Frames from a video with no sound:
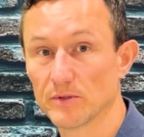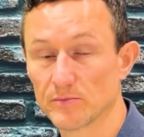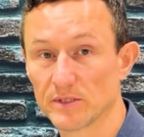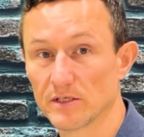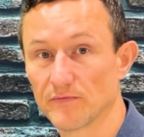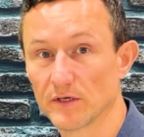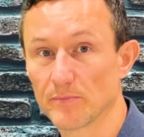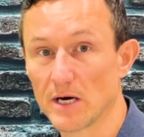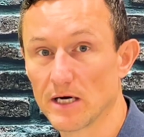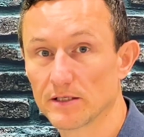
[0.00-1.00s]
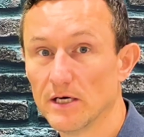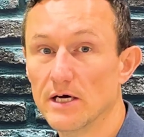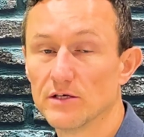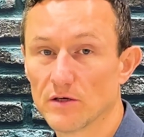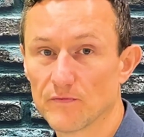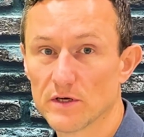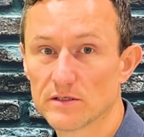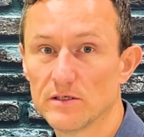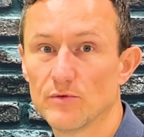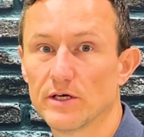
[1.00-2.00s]
specific part. So
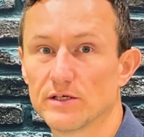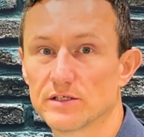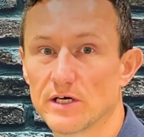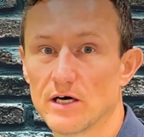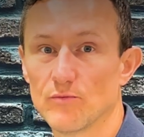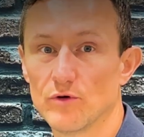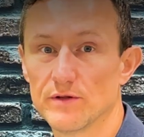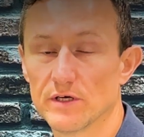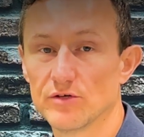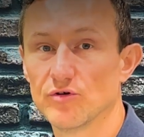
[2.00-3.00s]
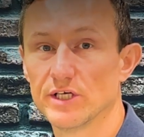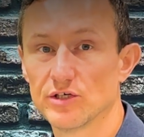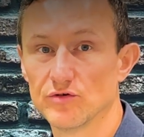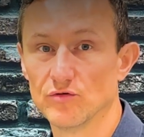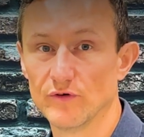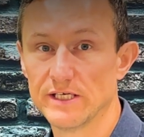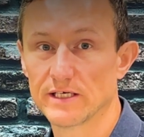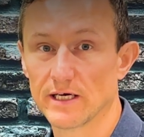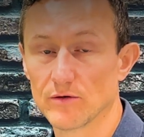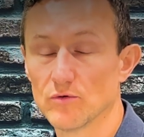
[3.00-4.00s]
firstly, we're going to start with a traditional
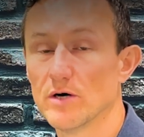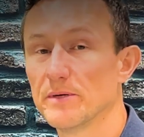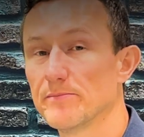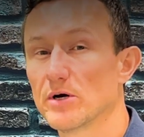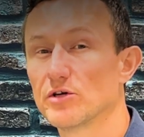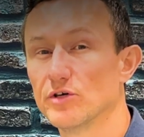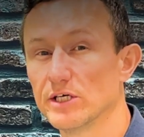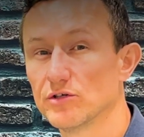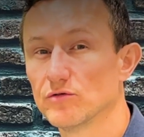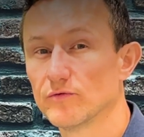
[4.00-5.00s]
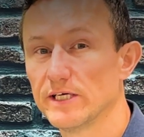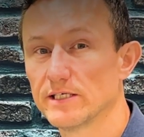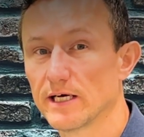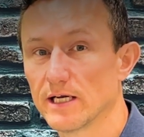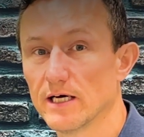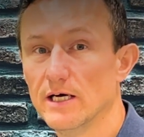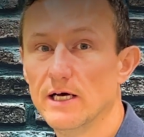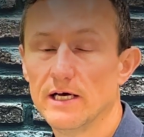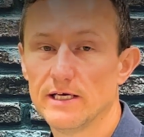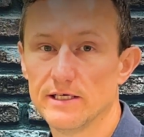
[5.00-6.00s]
retailer. What I mean by traditional retailer
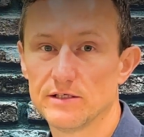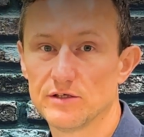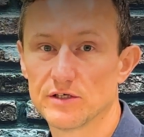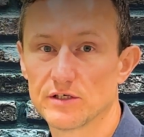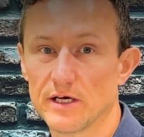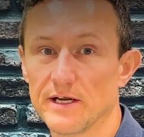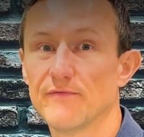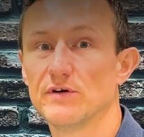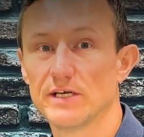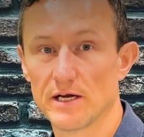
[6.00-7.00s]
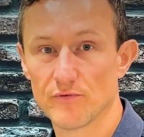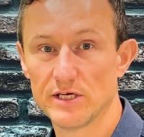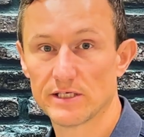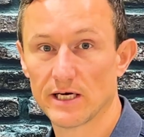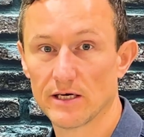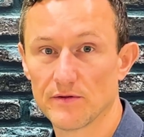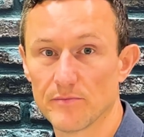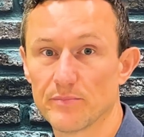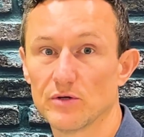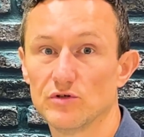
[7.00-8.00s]
is just an everyday retailer
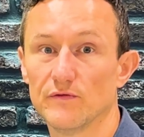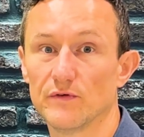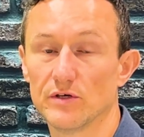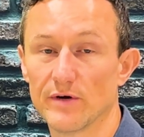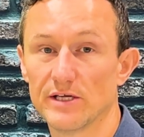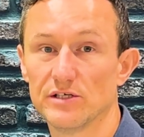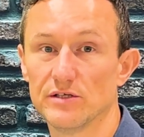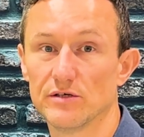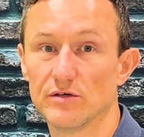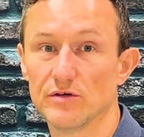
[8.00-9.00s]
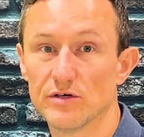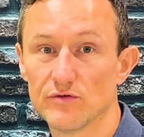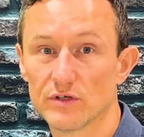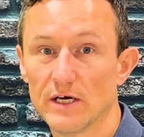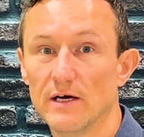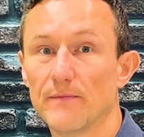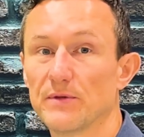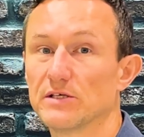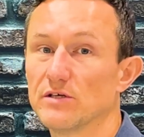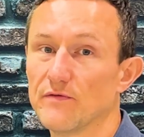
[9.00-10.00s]
that bills you for your energy that you use.
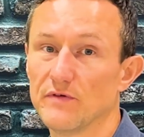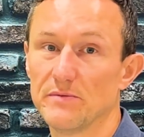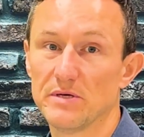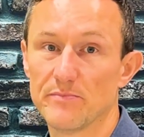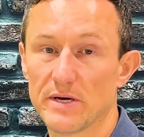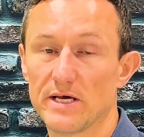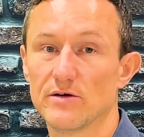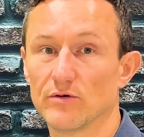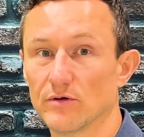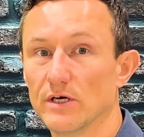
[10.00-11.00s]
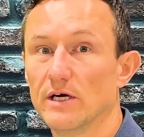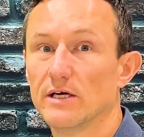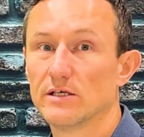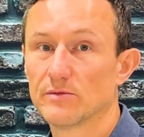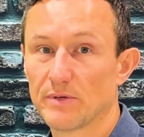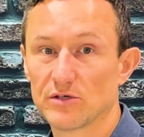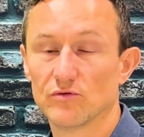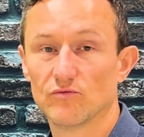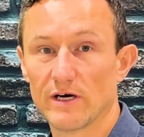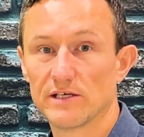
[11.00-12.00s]
There's no VPP or
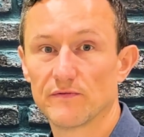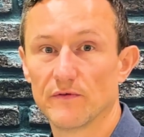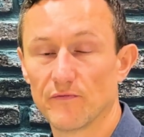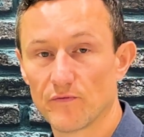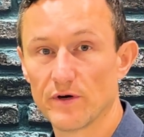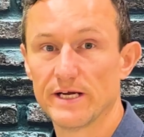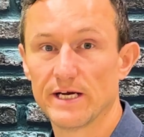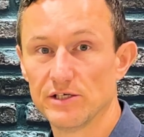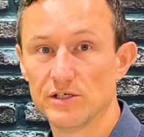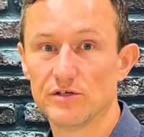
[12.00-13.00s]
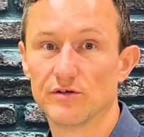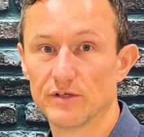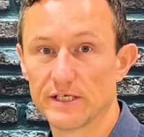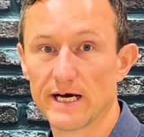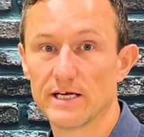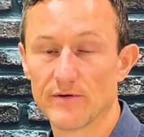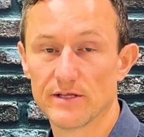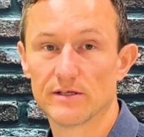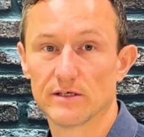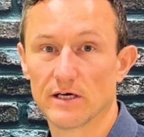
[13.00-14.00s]
special rates for free energy during the day or
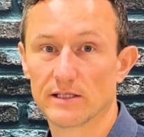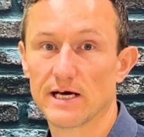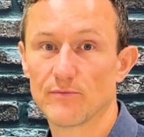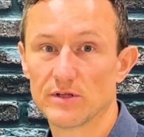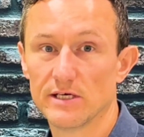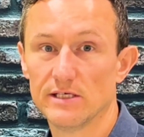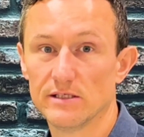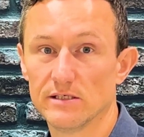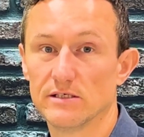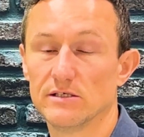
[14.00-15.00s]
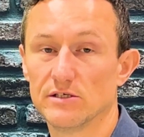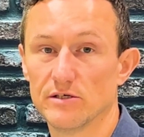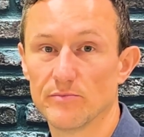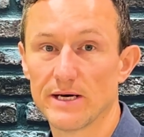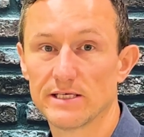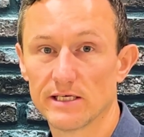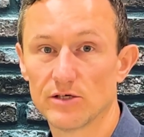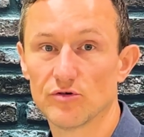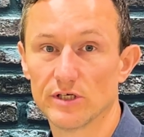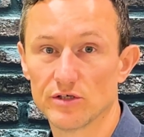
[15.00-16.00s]
anything like that with these. This is just your
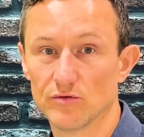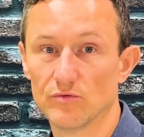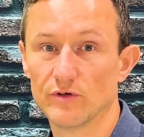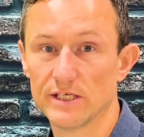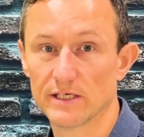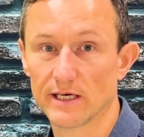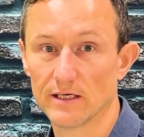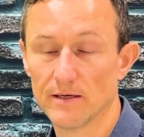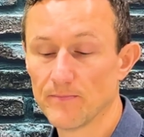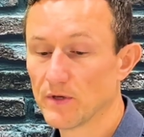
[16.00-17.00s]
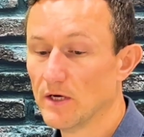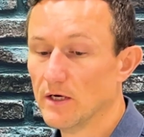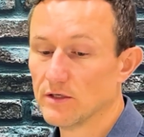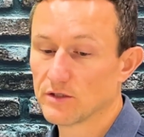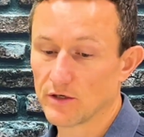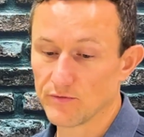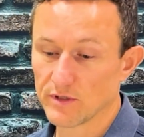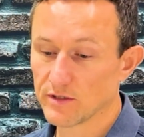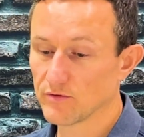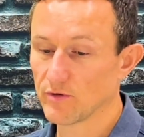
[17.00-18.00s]
basic traditional retailer. So
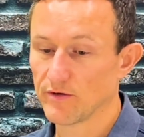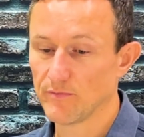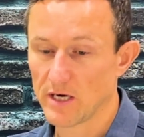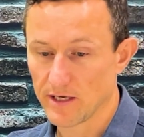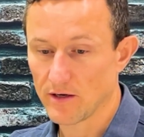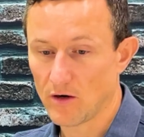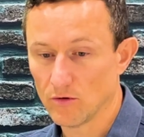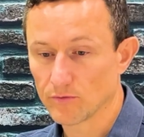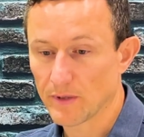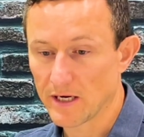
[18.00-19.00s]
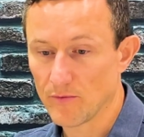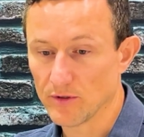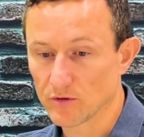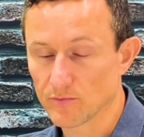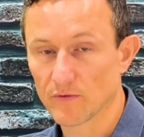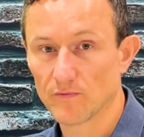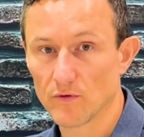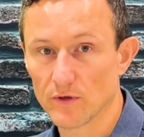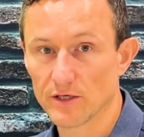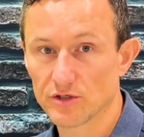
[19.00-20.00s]
this is one of my old power bills
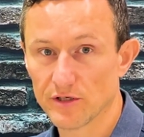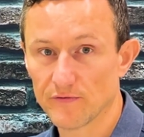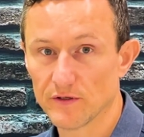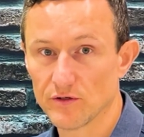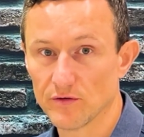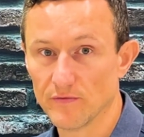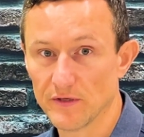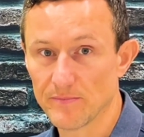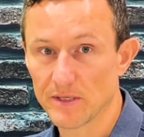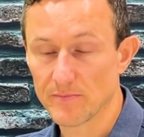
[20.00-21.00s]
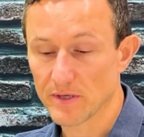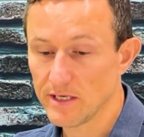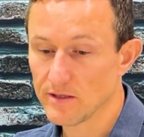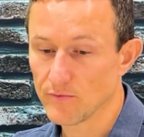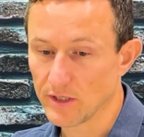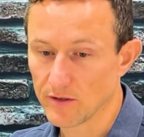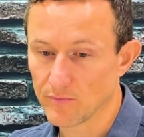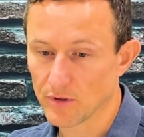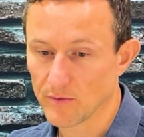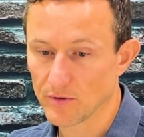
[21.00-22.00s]
before I shifted to a VPP that we're going to
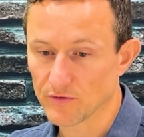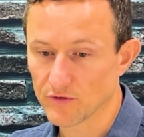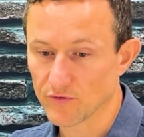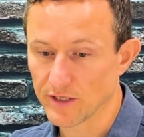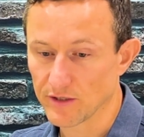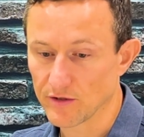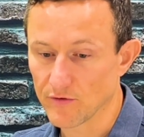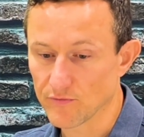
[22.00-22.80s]
pull up on screen and go